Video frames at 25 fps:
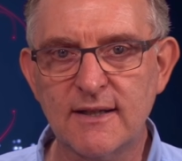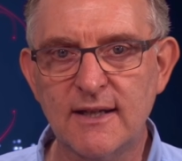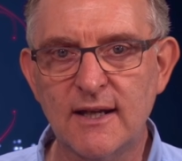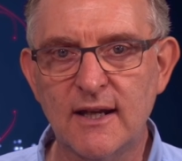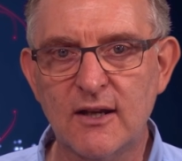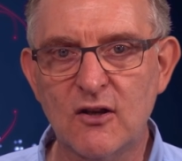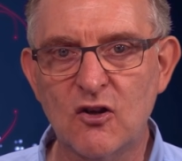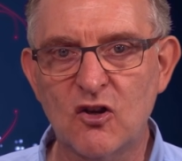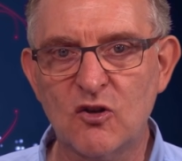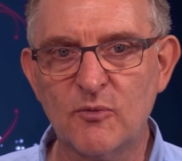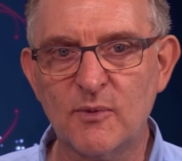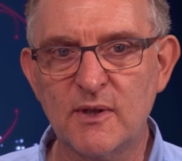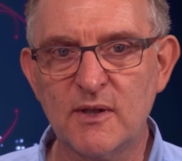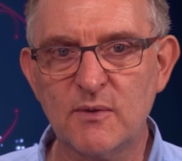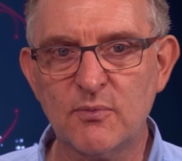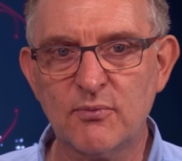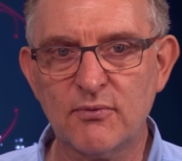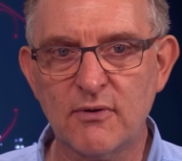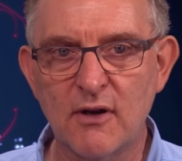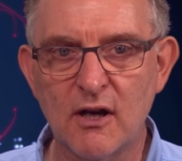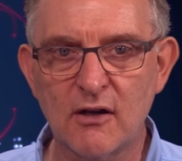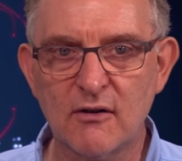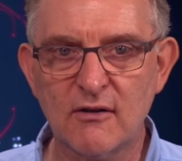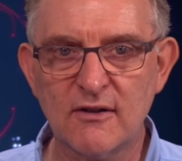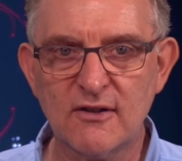the economy's
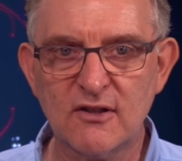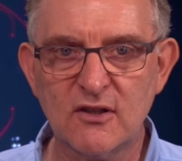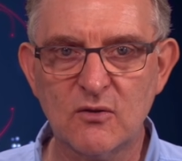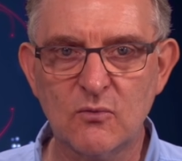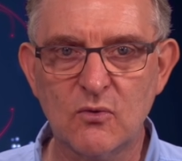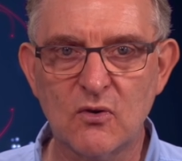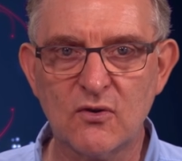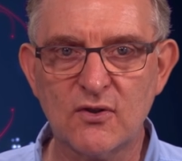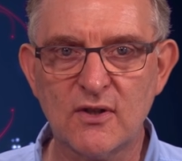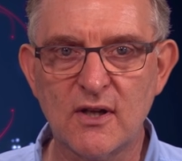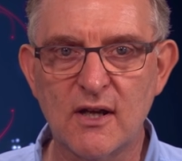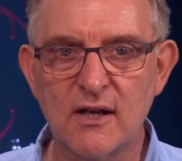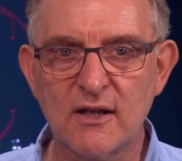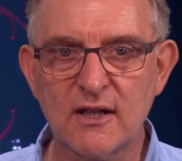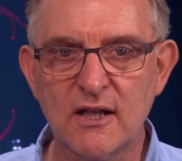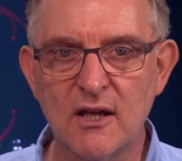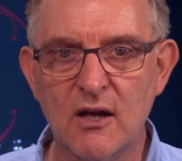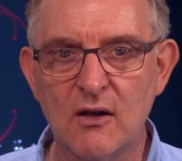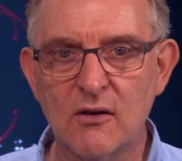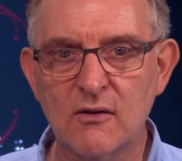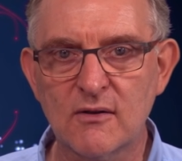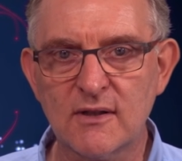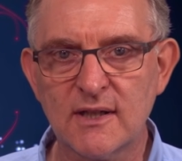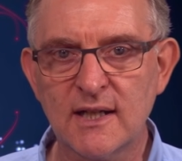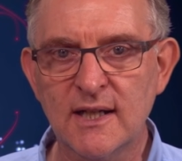progress towards our
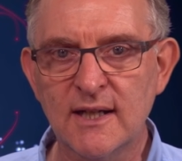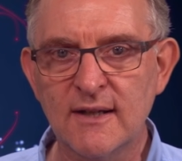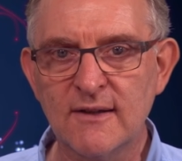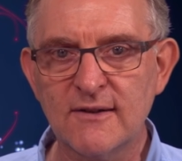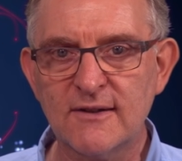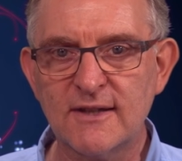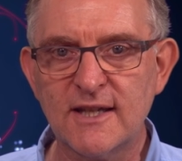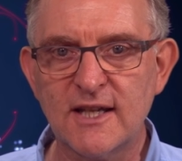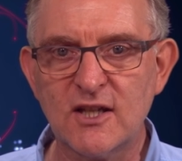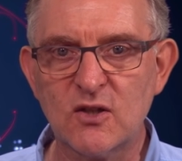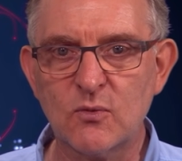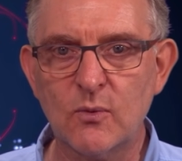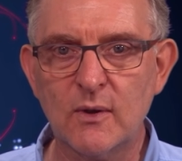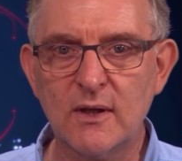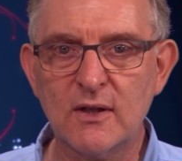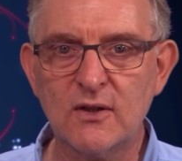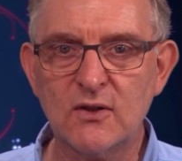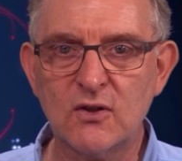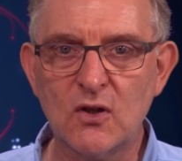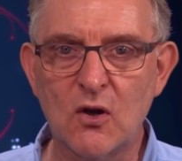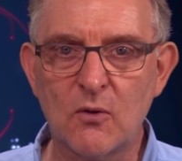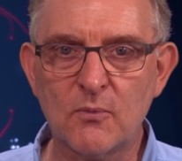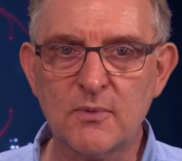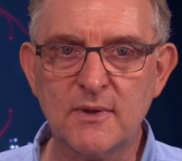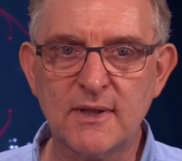goals since we
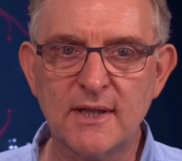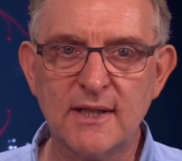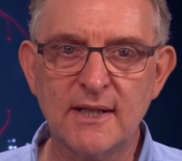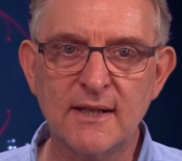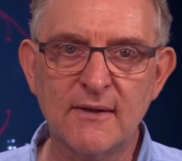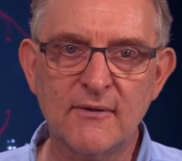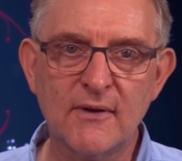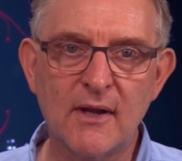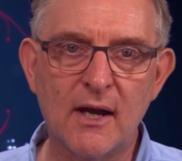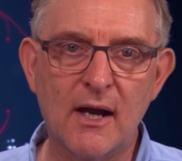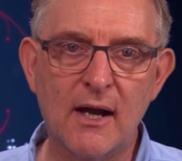adopted